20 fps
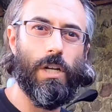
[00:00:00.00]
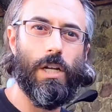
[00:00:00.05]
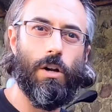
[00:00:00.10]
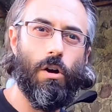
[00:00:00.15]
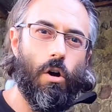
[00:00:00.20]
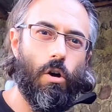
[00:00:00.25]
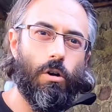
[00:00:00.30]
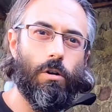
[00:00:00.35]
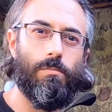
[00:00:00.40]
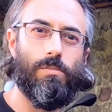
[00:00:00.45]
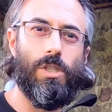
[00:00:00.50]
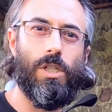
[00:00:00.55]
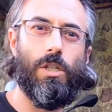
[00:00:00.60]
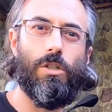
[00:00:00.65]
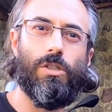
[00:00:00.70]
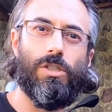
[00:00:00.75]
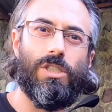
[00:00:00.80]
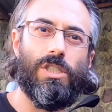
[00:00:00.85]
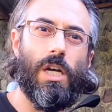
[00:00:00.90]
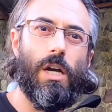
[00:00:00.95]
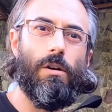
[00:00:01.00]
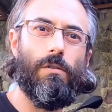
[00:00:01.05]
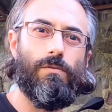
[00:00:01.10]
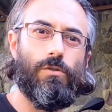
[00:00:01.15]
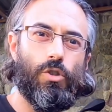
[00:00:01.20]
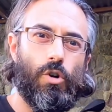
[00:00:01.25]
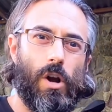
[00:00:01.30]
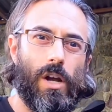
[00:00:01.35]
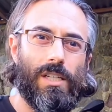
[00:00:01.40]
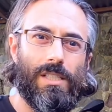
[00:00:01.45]
and harm to yourself
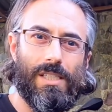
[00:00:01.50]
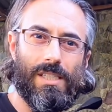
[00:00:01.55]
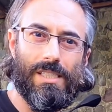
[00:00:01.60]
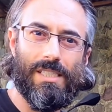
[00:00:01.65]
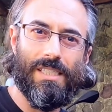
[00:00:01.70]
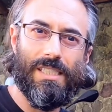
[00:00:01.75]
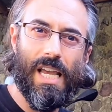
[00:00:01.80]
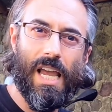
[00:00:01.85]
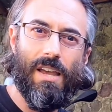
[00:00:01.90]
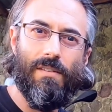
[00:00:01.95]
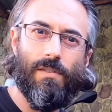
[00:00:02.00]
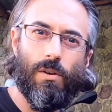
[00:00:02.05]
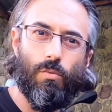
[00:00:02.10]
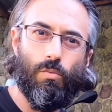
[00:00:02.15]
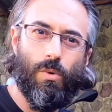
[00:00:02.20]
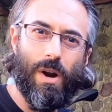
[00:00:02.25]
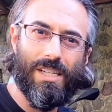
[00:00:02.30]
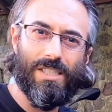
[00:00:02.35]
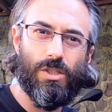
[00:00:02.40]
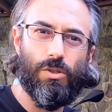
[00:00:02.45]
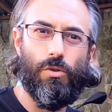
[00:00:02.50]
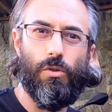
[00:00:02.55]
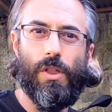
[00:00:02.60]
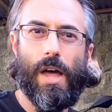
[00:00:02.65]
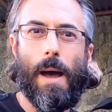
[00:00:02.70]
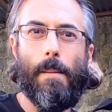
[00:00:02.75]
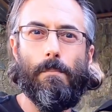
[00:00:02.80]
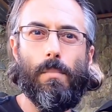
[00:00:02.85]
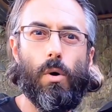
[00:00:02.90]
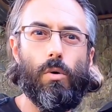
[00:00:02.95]
trying to save and wrestle
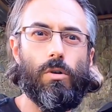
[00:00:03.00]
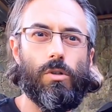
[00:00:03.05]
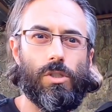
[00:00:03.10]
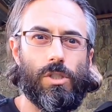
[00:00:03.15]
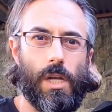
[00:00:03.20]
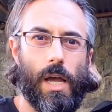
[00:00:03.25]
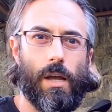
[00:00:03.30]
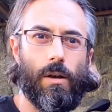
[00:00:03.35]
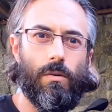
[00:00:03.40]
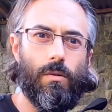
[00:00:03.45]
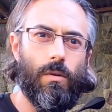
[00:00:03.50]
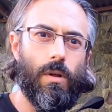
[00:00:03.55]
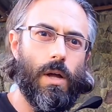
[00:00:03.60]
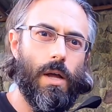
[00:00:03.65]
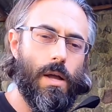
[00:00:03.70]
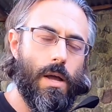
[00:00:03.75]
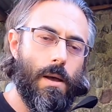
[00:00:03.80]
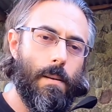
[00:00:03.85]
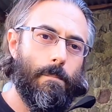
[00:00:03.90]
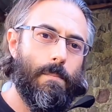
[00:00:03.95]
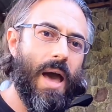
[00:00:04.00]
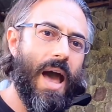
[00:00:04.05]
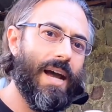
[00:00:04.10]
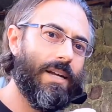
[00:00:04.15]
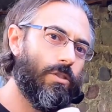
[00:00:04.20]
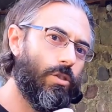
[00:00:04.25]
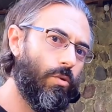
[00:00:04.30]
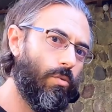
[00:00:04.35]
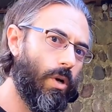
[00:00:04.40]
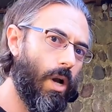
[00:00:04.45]
that motorcycle
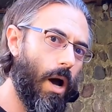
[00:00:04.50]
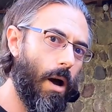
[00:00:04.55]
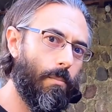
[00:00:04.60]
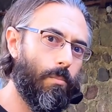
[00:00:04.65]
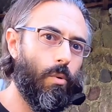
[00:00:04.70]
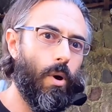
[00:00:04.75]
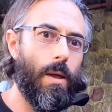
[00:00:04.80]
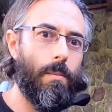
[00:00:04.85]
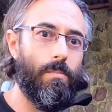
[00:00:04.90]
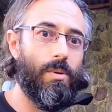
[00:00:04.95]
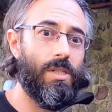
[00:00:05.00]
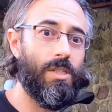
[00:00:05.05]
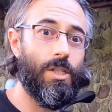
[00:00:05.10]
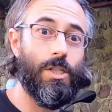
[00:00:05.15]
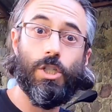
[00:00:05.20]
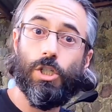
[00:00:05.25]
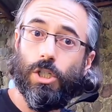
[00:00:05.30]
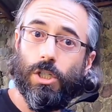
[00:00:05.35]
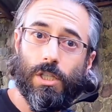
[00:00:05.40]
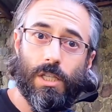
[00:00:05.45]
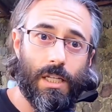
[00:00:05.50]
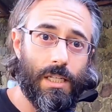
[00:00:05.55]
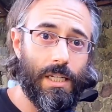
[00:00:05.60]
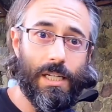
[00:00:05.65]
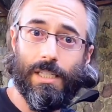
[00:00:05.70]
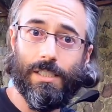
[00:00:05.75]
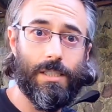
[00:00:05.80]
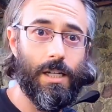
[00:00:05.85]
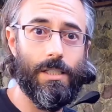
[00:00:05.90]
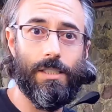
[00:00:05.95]
back to an upright position that
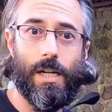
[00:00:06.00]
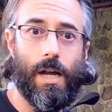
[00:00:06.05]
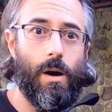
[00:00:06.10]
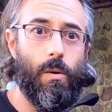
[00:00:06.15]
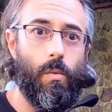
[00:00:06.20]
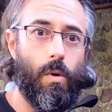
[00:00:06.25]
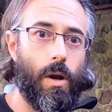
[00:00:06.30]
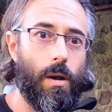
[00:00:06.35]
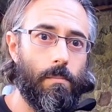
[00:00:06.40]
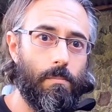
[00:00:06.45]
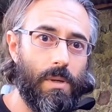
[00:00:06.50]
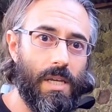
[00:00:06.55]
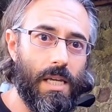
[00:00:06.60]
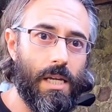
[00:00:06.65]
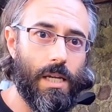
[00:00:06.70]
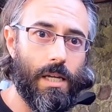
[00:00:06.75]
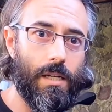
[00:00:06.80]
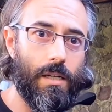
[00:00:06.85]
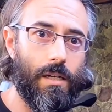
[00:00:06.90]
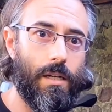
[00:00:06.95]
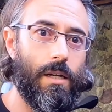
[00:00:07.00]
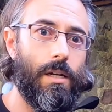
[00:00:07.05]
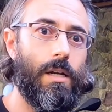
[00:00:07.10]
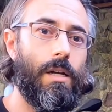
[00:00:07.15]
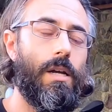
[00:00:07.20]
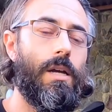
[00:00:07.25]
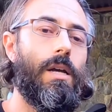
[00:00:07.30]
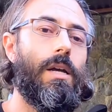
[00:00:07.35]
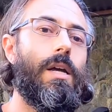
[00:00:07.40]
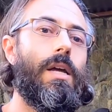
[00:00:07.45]
it does not want to be in
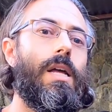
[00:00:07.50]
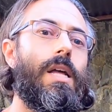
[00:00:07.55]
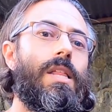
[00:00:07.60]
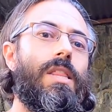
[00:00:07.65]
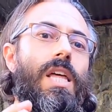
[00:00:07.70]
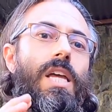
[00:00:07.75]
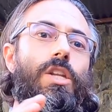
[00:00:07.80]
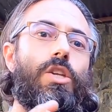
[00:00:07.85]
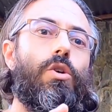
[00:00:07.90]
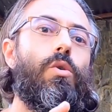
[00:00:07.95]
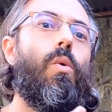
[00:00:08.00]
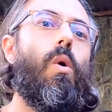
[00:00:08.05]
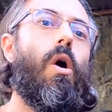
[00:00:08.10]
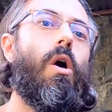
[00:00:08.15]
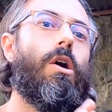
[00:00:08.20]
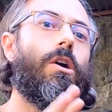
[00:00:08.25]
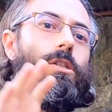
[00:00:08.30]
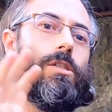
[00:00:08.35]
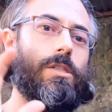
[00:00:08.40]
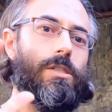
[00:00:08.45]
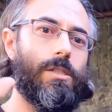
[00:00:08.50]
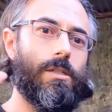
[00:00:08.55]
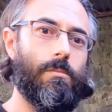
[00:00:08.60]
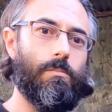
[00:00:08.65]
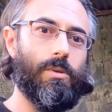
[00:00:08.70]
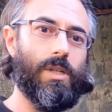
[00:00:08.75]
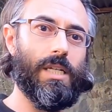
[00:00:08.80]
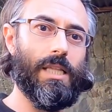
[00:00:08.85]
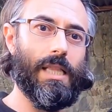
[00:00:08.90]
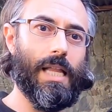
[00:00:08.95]
than you are to
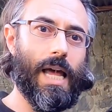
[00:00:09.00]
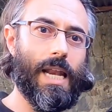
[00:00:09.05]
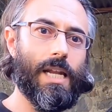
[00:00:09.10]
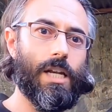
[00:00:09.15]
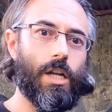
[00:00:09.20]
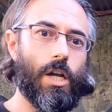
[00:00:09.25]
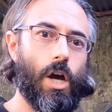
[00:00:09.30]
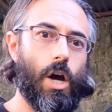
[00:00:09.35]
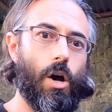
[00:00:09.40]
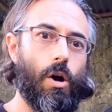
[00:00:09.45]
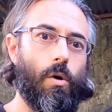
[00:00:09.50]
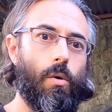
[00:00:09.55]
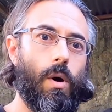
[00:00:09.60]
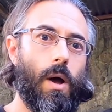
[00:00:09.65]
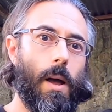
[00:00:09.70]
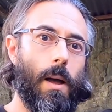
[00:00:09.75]
simply let it go,